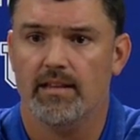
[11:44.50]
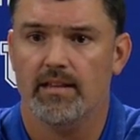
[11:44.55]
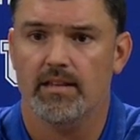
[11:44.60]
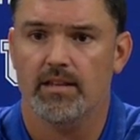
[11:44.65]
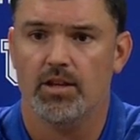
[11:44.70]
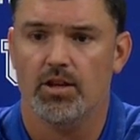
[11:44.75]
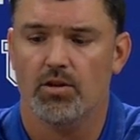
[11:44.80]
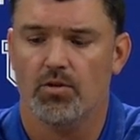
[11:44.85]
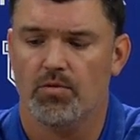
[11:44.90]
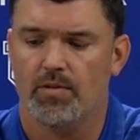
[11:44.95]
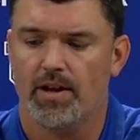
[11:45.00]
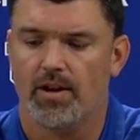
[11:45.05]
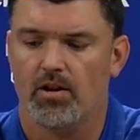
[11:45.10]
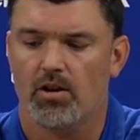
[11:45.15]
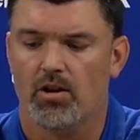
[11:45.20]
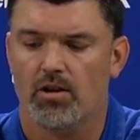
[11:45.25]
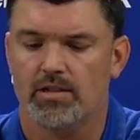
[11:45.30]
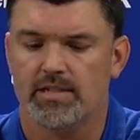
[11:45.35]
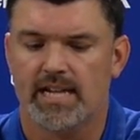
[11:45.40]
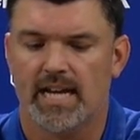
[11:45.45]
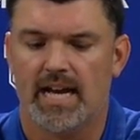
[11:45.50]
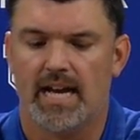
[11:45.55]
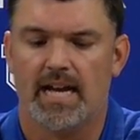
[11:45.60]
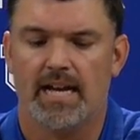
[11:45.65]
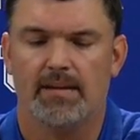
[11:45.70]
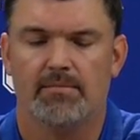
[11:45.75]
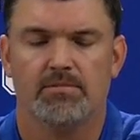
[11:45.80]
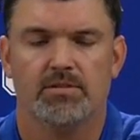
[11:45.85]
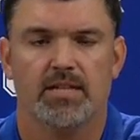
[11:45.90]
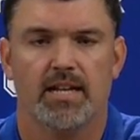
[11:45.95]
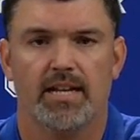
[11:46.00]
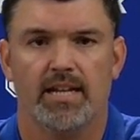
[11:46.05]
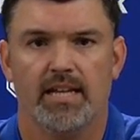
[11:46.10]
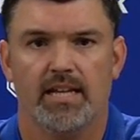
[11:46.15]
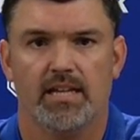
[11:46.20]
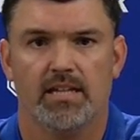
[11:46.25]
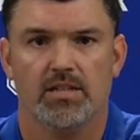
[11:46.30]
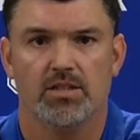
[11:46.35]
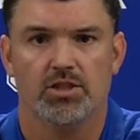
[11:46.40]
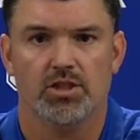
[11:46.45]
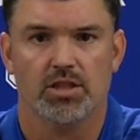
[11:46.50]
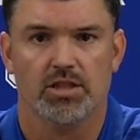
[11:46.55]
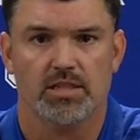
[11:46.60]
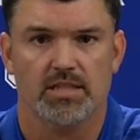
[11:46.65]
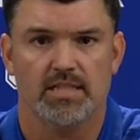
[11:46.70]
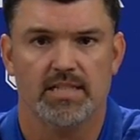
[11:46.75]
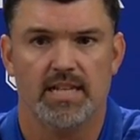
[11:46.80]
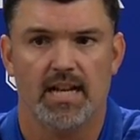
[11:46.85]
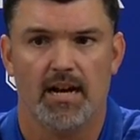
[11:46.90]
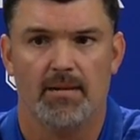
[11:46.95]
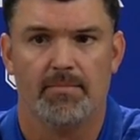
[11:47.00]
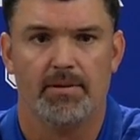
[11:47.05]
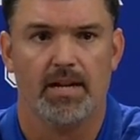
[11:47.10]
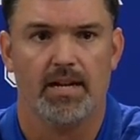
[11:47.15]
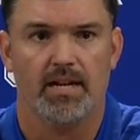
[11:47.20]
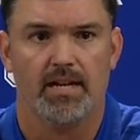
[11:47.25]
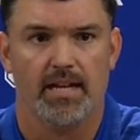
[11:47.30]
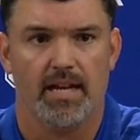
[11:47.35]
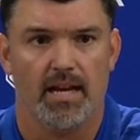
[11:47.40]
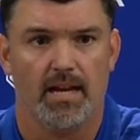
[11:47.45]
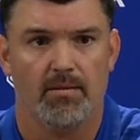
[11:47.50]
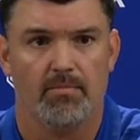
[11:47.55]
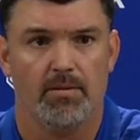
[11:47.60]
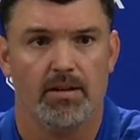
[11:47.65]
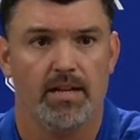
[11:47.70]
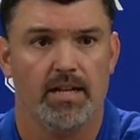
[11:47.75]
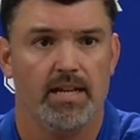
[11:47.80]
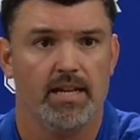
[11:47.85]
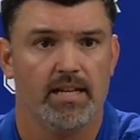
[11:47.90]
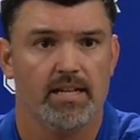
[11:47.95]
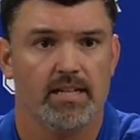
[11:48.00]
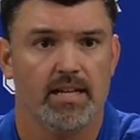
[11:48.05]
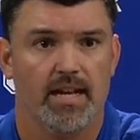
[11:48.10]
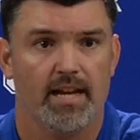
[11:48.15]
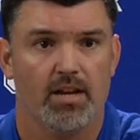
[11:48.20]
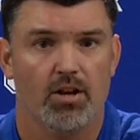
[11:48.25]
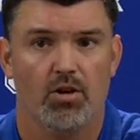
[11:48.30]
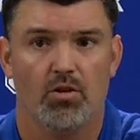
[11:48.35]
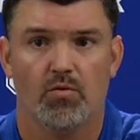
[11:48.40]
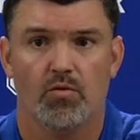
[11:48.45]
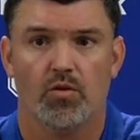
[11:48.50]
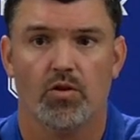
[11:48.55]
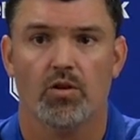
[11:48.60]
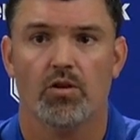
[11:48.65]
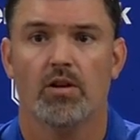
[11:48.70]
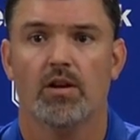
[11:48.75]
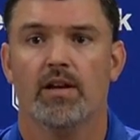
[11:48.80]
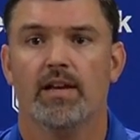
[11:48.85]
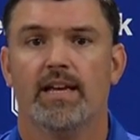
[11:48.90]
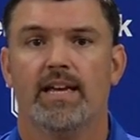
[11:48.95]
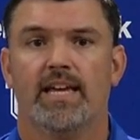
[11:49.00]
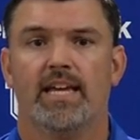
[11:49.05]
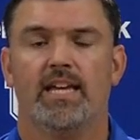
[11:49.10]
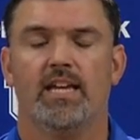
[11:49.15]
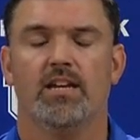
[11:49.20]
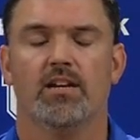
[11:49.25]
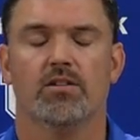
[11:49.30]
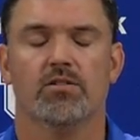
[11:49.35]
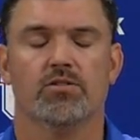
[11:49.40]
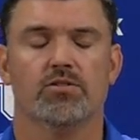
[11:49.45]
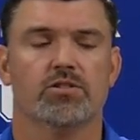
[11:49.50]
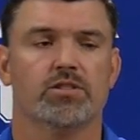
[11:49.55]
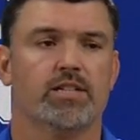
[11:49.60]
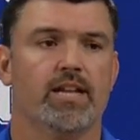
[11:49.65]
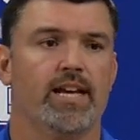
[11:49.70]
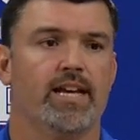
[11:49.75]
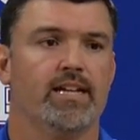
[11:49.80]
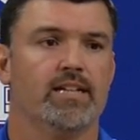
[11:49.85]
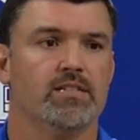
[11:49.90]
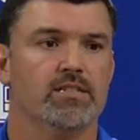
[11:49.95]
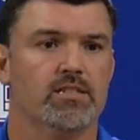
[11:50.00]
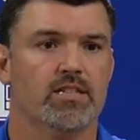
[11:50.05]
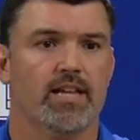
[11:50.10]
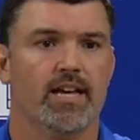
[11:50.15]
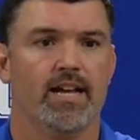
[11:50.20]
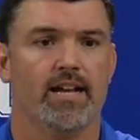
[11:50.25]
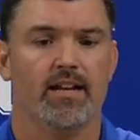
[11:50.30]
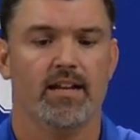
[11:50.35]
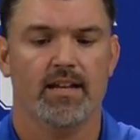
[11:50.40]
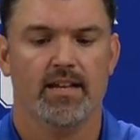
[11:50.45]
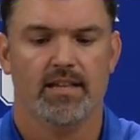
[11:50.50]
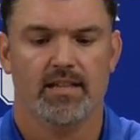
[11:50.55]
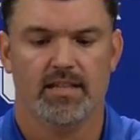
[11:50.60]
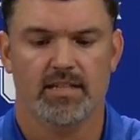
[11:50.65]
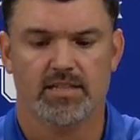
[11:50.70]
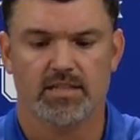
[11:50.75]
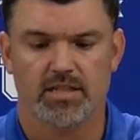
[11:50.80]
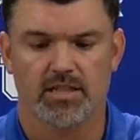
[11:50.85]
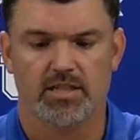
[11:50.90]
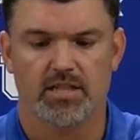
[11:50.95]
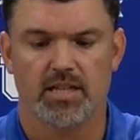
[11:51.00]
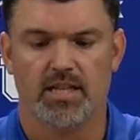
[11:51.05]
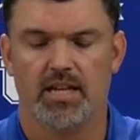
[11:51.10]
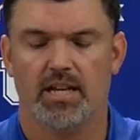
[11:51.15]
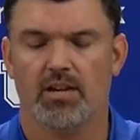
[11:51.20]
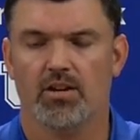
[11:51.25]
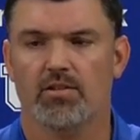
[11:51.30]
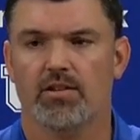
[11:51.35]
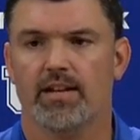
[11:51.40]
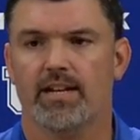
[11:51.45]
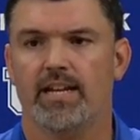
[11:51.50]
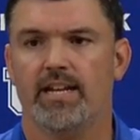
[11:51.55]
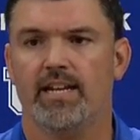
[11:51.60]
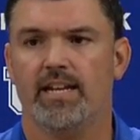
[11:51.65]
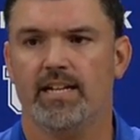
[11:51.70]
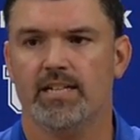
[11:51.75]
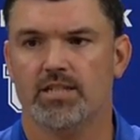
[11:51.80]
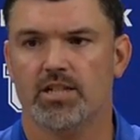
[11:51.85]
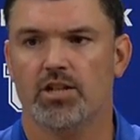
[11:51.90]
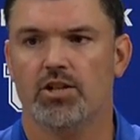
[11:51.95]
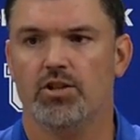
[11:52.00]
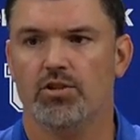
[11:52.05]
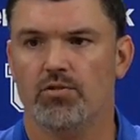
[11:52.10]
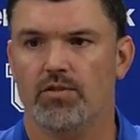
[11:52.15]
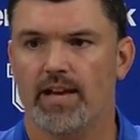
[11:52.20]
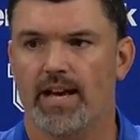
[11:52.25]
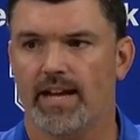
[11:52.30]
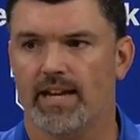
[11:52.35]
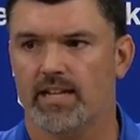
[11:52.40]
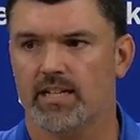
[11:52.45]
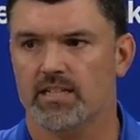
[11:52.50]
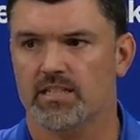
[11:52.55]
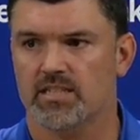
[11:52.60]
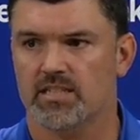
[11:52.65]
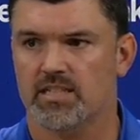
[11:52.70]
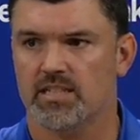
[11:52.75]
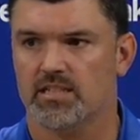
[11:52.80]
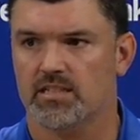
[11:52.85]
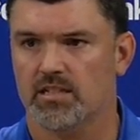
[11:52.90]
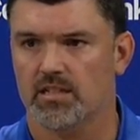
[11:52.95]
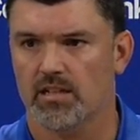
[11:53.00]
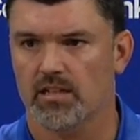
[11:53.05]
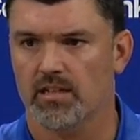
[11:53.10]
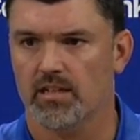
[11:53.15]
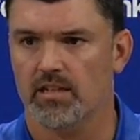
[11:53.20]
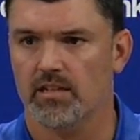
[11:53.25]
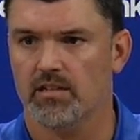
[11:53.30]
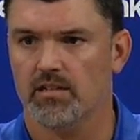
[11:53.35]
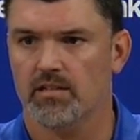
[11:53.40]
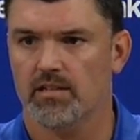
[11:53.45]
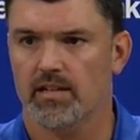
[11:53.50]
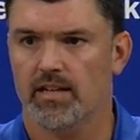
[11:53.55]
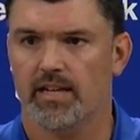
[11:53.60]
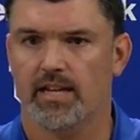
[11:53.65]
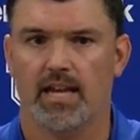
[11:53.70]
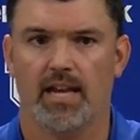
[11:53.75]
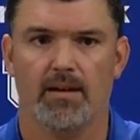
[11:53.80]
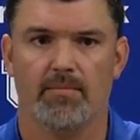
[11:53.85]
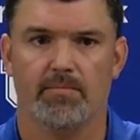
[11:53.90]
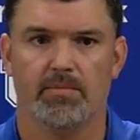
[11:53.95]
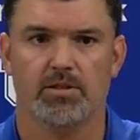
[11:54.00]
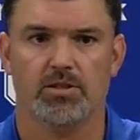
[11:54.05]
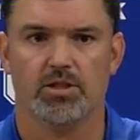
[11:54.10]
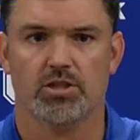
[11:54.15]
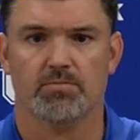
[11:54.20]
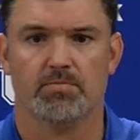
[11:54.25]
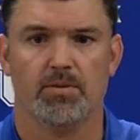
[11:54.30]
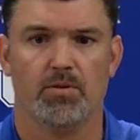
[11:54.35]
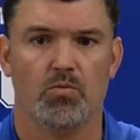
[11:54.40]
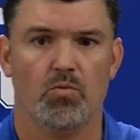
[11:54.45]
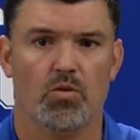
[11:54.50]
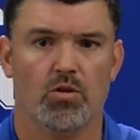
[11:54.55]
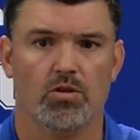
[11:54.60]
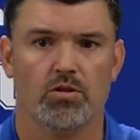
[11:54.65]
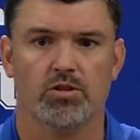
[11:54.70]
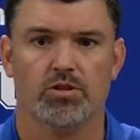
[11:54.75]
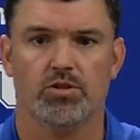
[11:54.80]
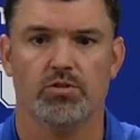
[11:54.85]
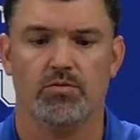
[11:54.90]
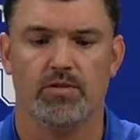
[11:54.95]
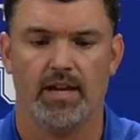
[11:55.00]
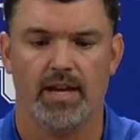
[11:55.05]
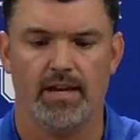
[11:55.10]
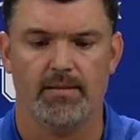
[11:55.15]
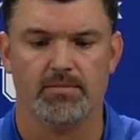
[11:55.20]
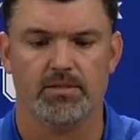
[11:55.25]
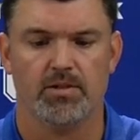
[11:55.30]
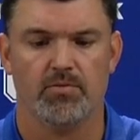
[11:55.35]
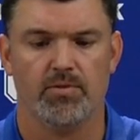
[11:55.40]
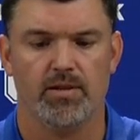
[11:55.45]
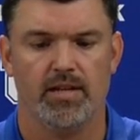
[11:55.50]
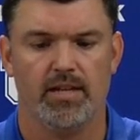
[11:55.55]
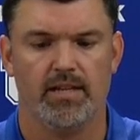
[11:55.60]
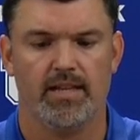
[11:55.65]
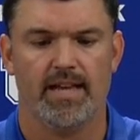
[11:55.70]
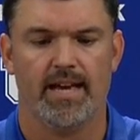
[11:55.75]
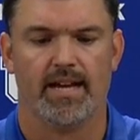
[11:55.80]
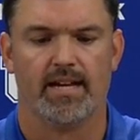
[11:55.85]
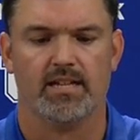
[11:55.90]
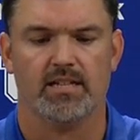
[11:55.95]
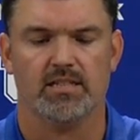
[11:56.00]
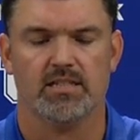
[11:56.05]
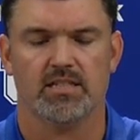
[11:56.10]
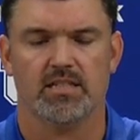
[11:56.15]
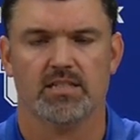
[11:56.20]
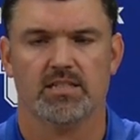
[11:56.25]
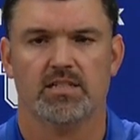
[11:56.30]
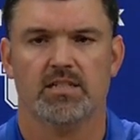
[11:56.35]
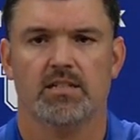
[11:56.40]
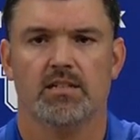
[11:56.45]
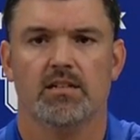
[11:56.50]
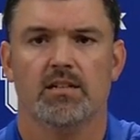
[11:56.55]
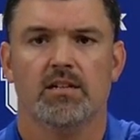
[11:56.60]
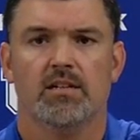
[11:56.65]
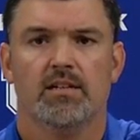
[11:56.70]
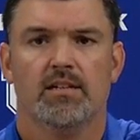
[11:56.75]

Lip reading: you know, there are times that he can just dominate a game and he can take over. He understands that this is the year that he needs to do that consistently. It can't be just be one or two games. We need that consistent